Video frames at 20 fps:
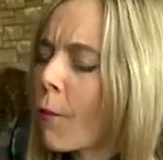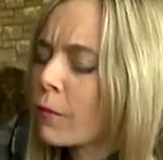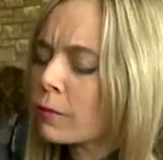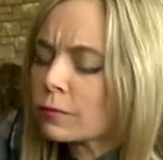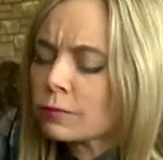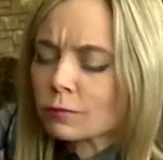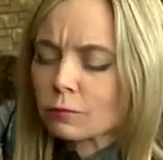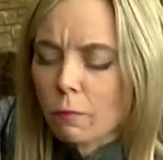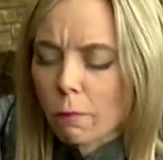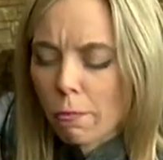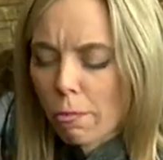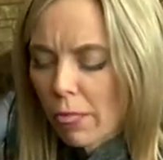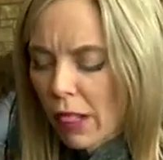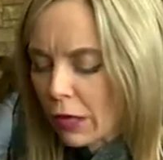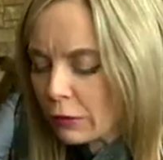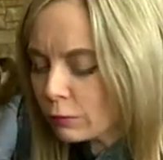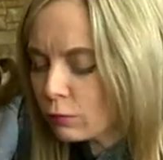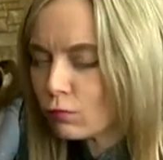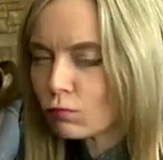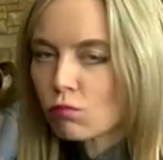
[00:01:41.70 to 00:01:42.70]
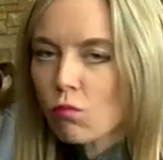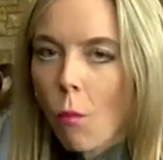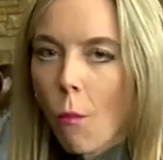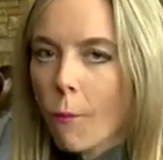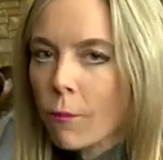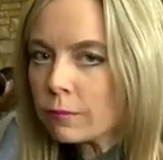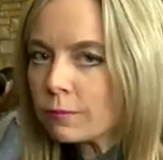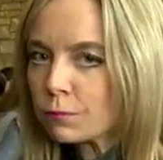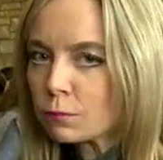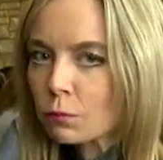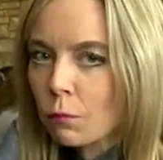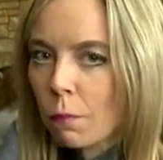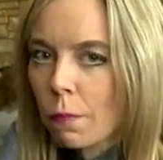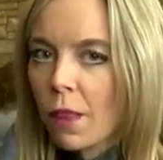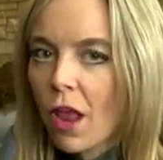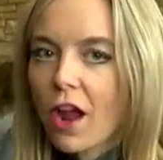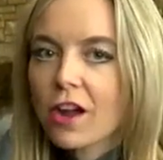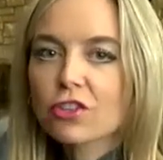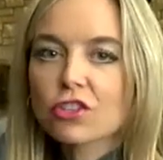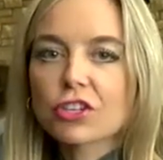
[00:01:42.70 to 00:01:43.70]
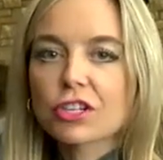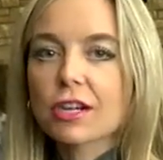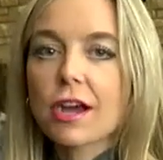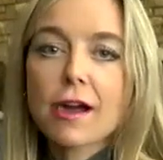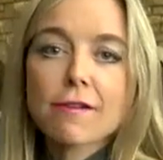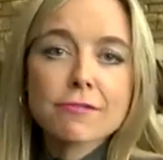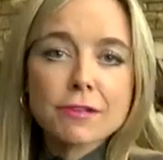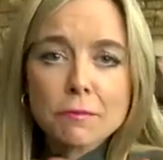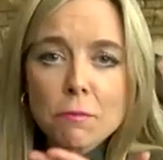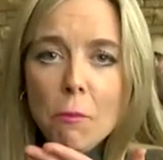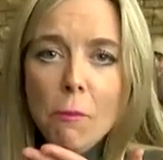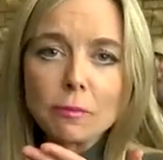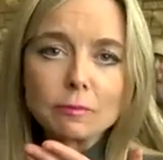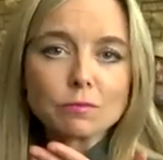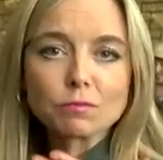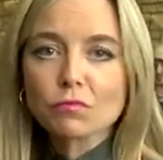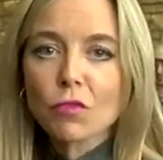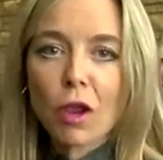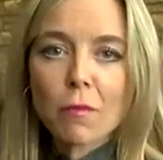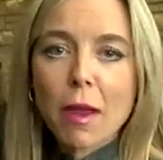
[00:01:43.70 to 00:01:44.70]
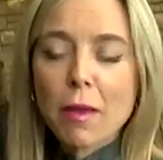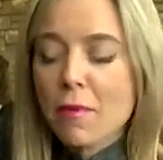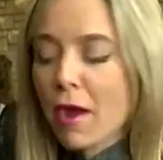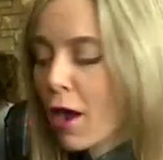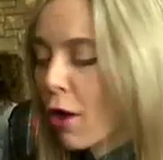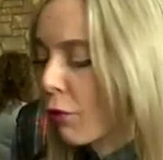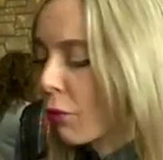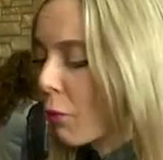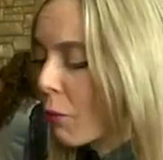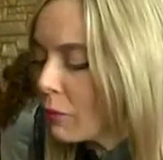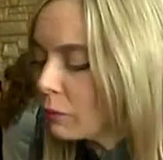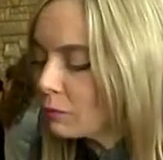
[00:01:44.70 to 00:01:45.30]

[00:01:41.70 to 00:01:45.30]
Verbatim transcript: Mmm. That's like heaven in my mouth.